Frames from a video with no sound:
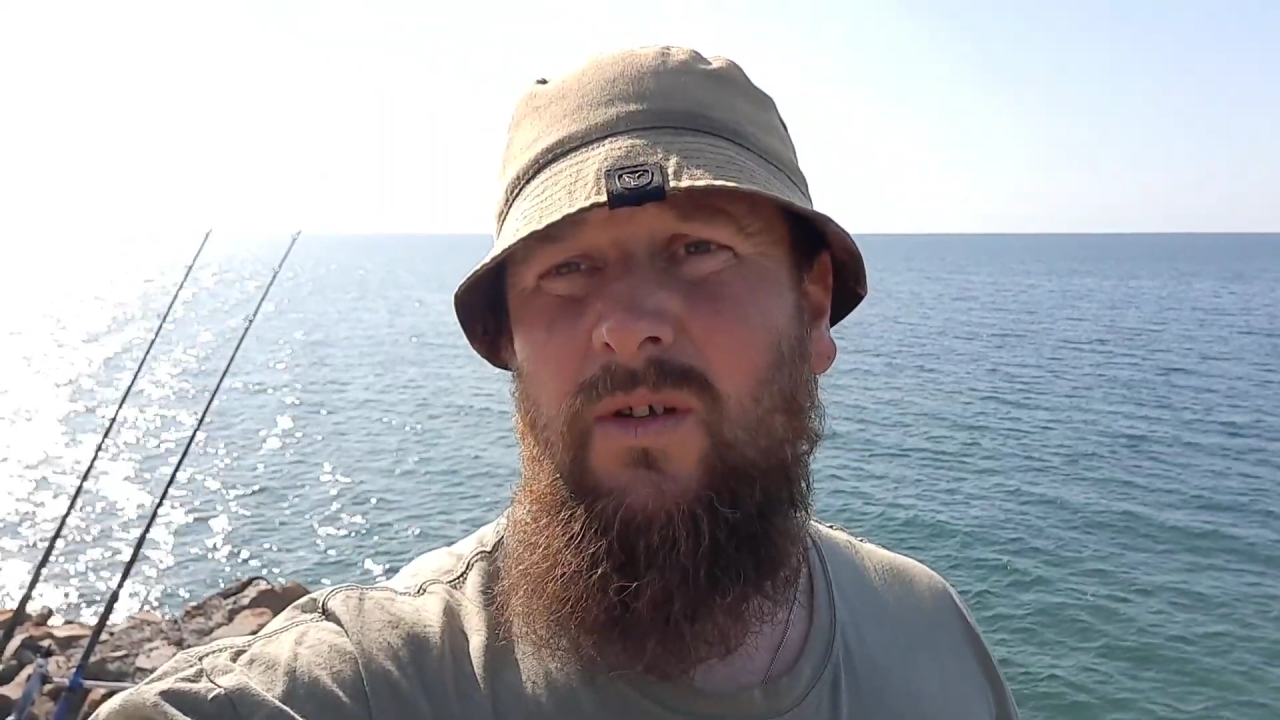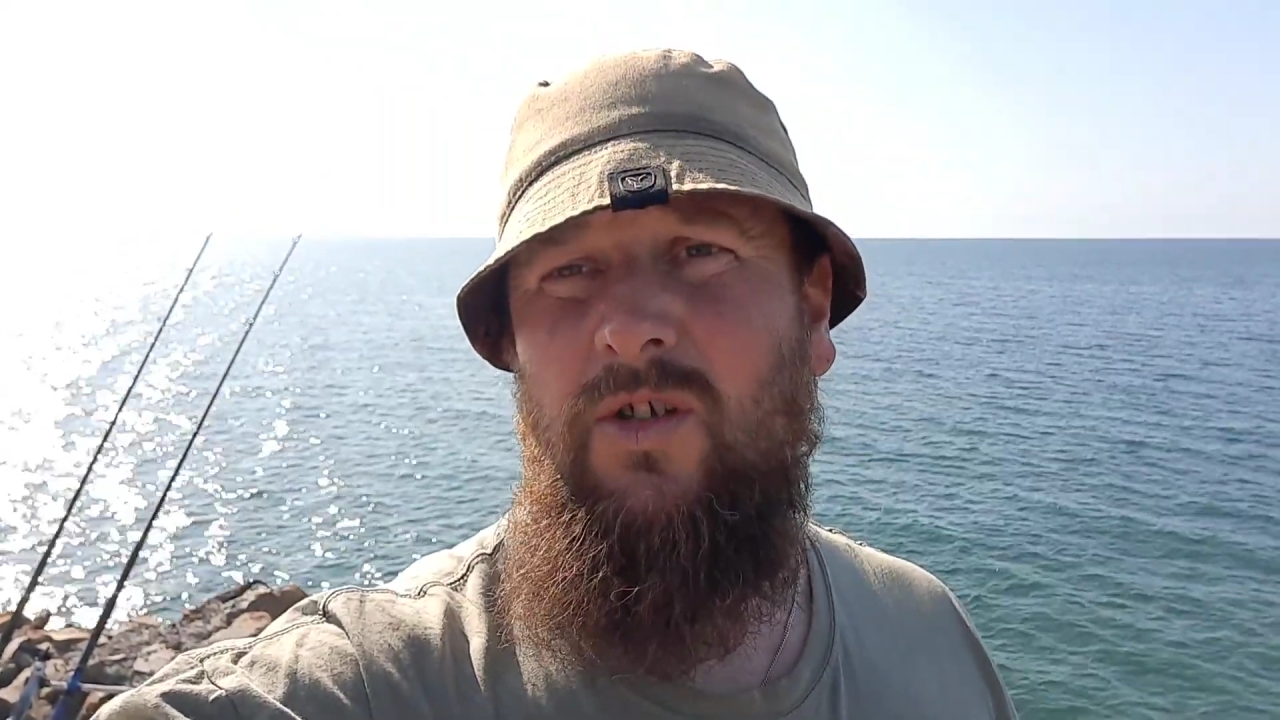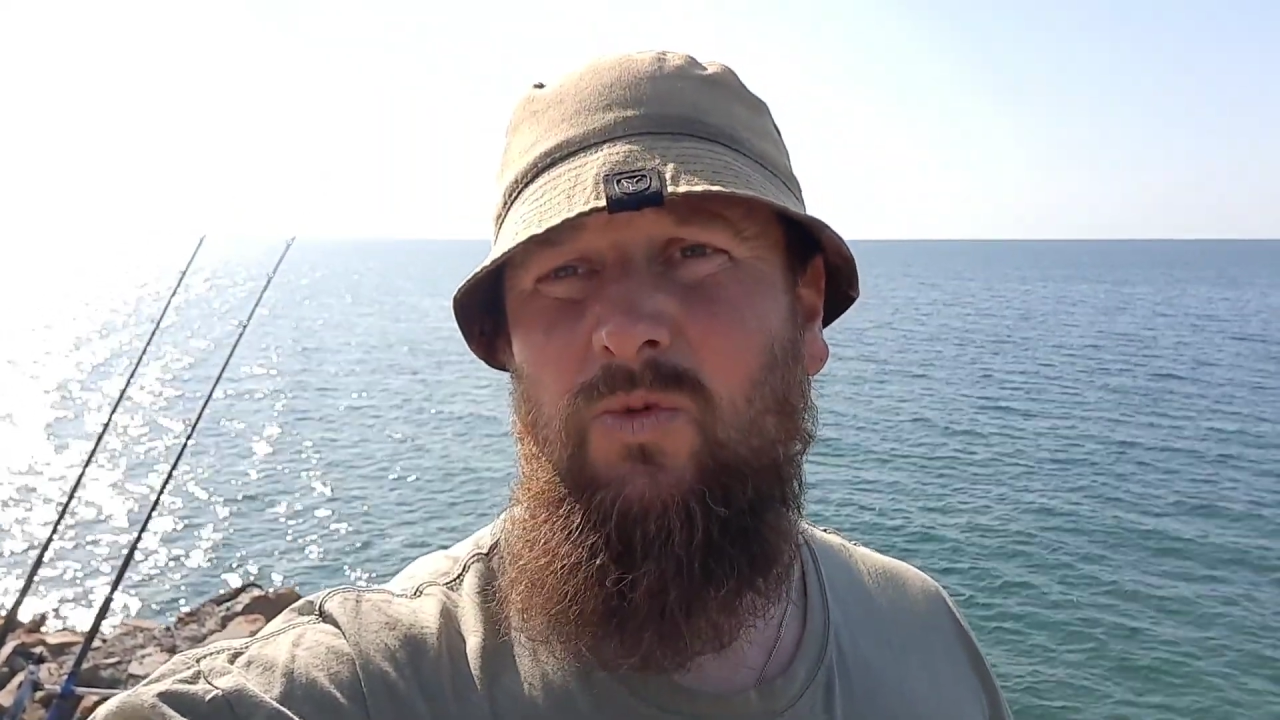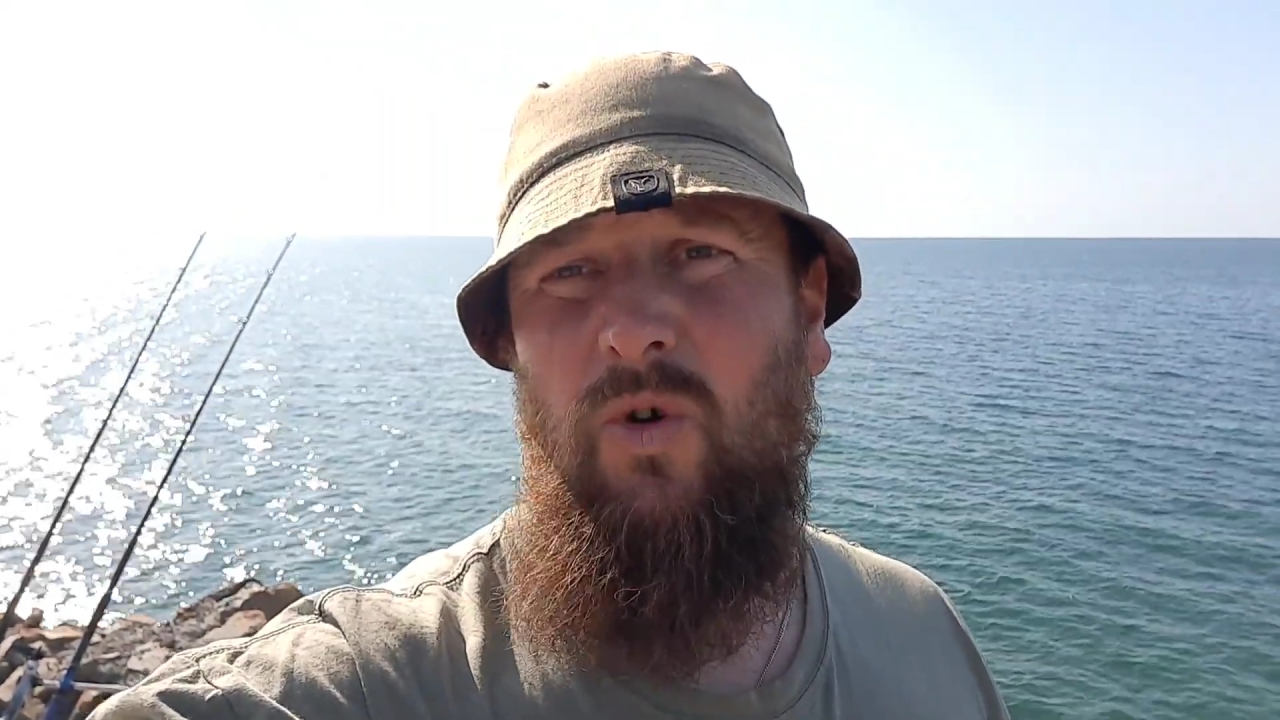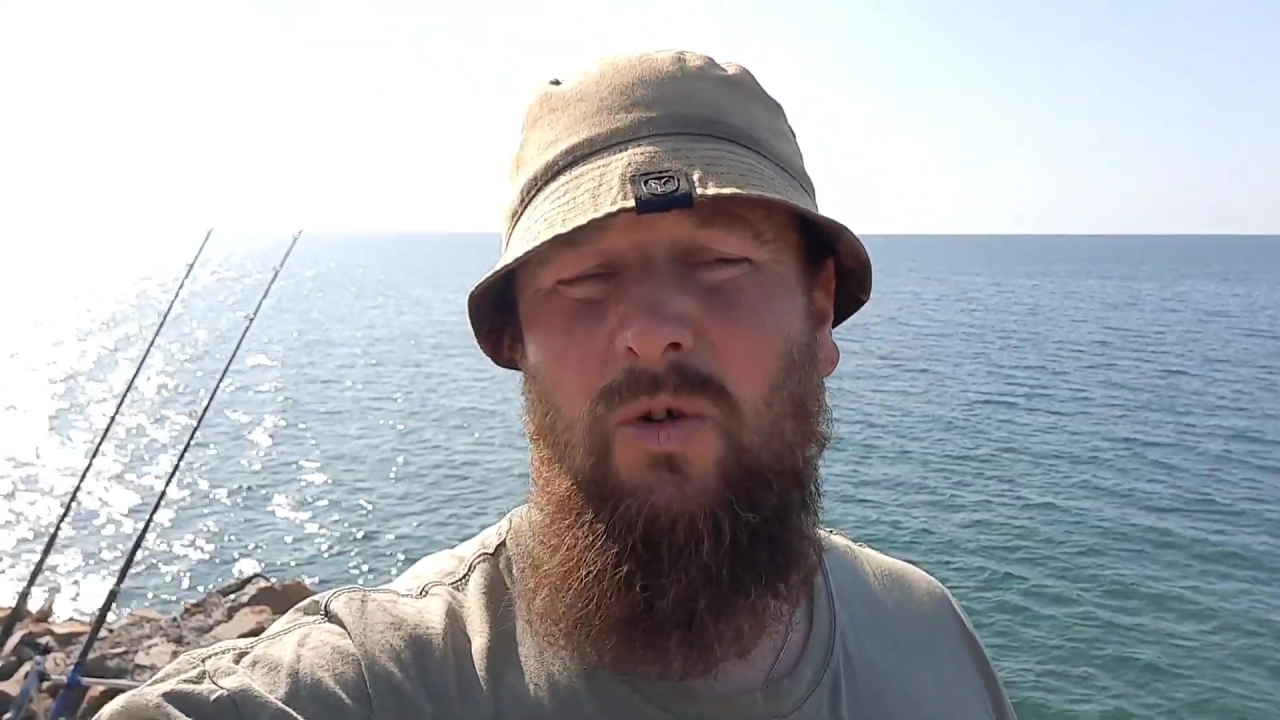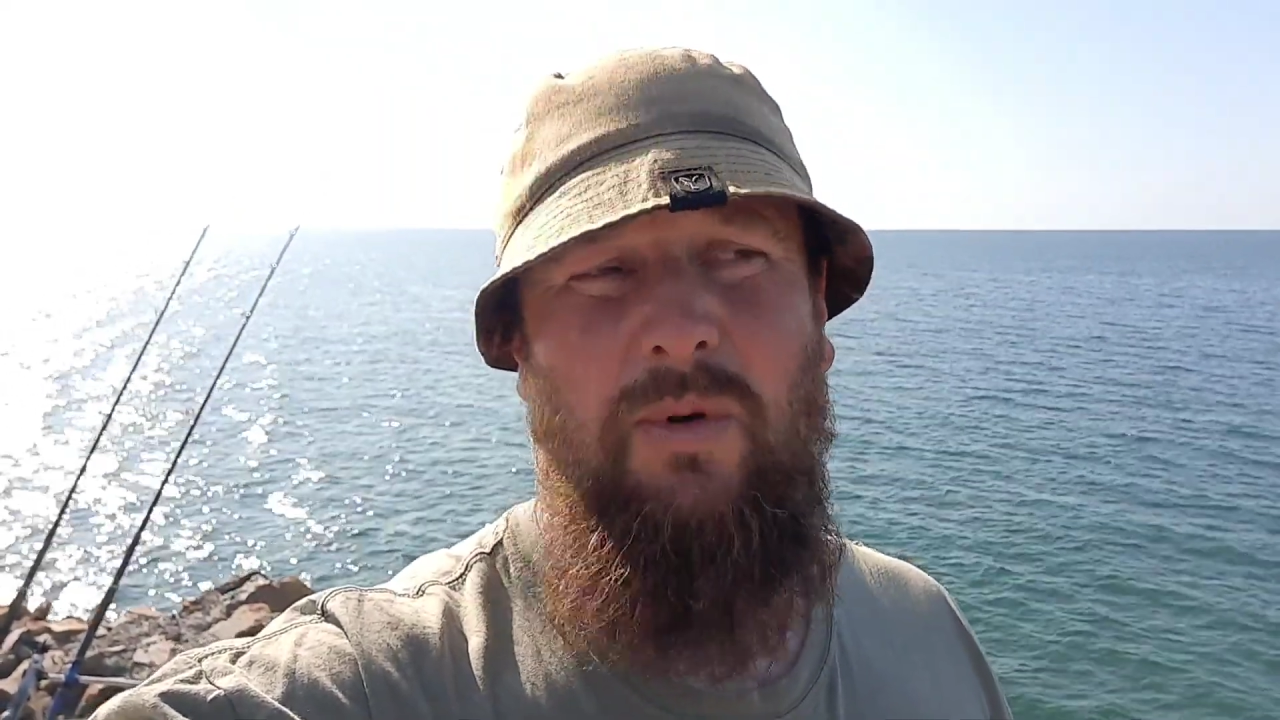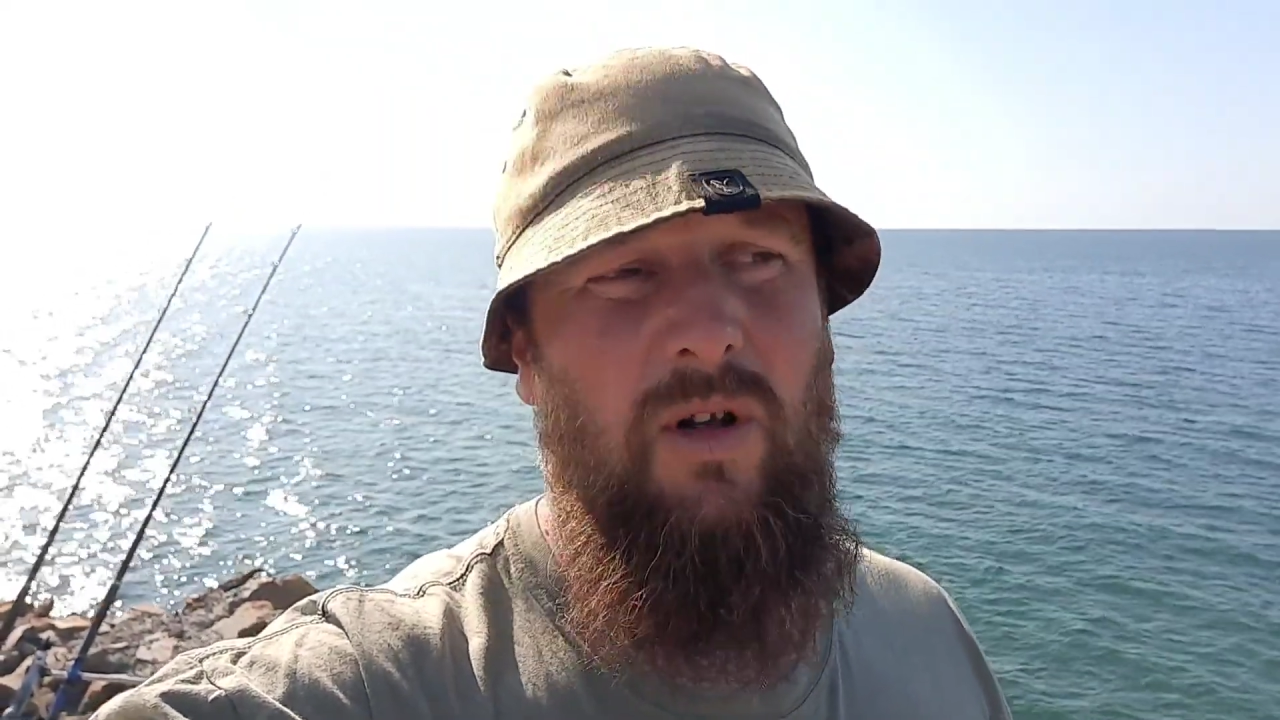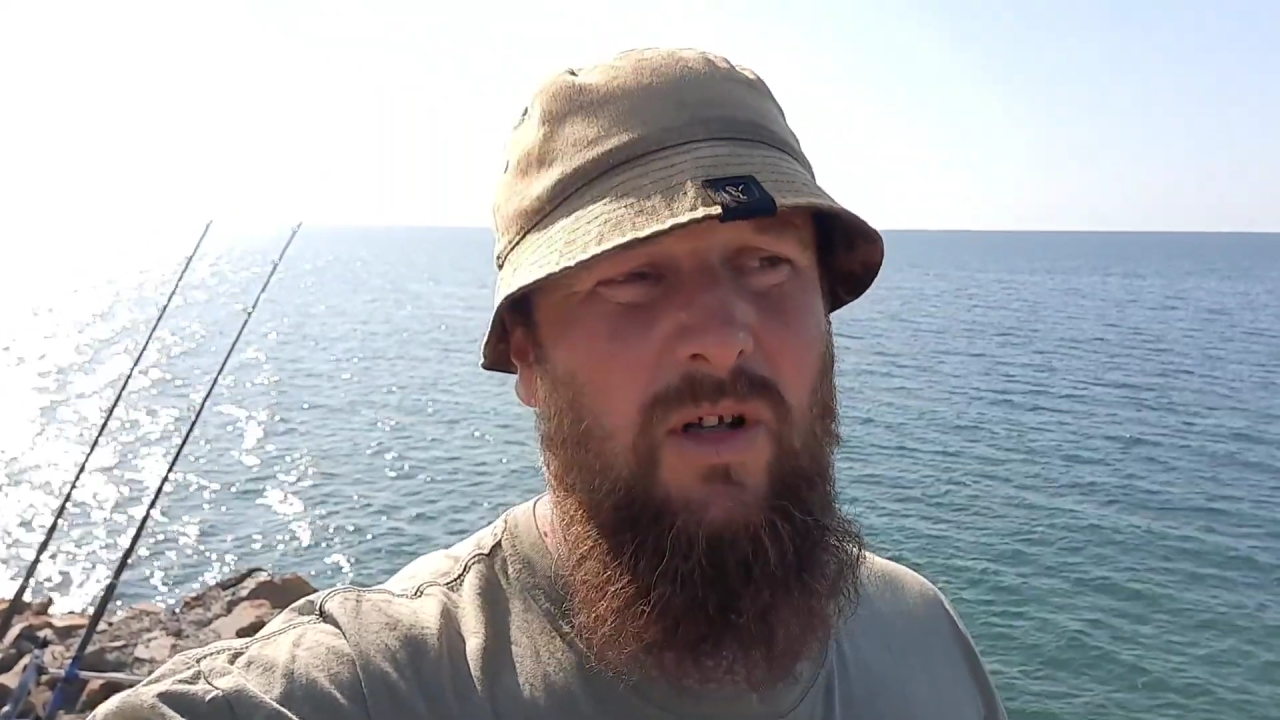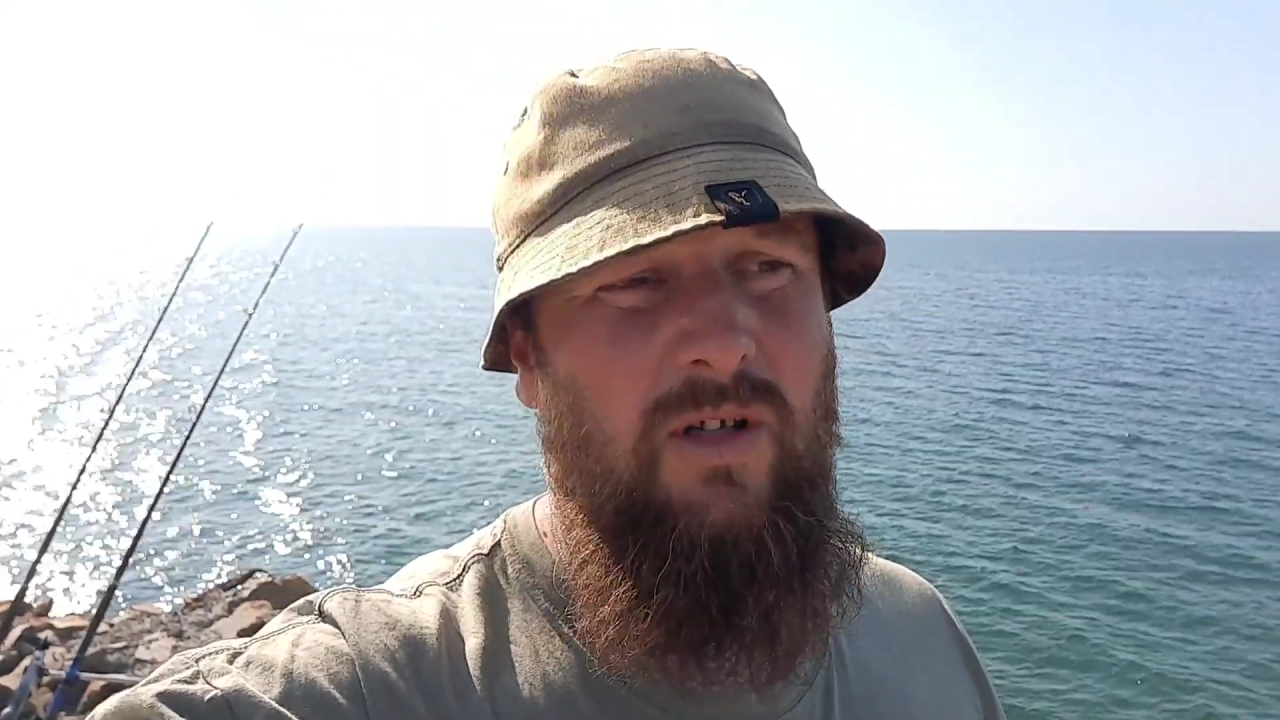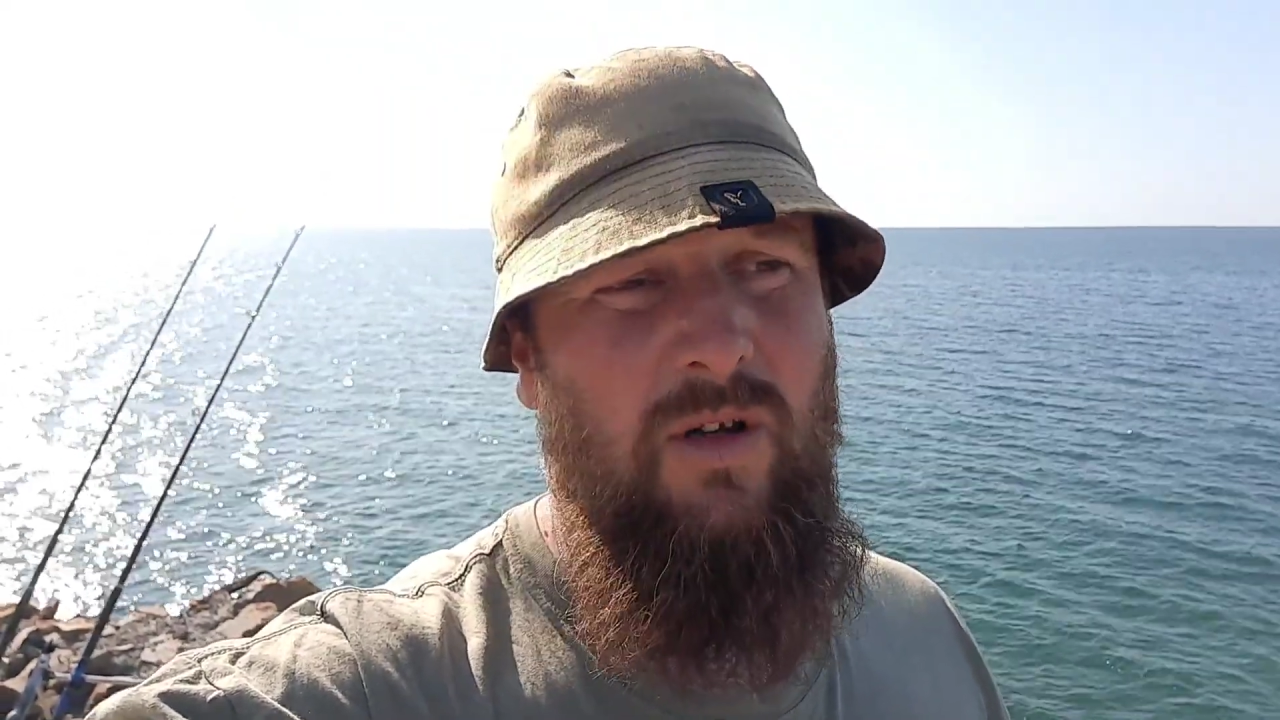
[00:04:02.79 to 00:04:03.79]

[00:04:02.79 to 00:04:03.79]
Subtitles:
small pollock,